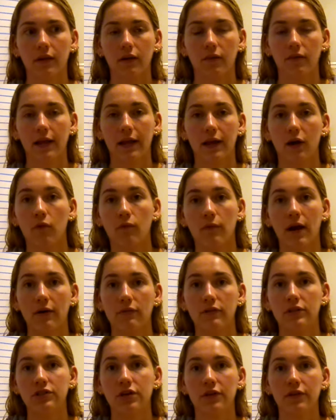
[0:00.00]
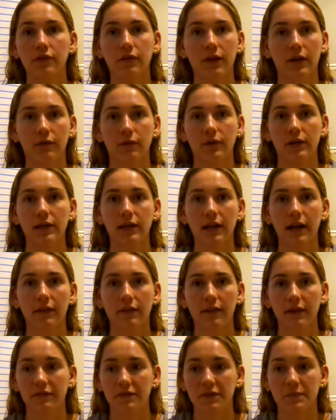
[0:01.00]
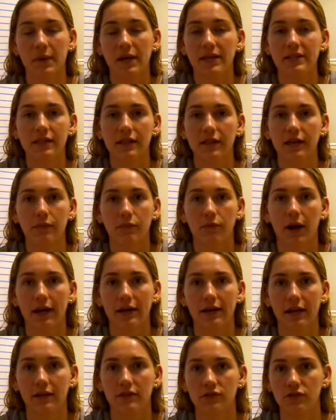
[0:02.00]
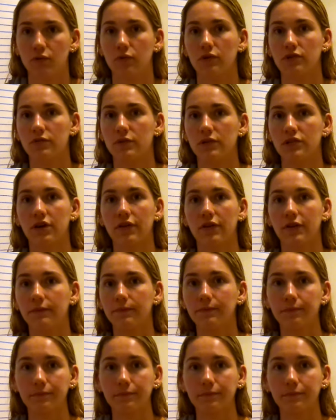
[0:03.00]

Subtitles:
like around each other. Like Reed and I lived basically right next door to each other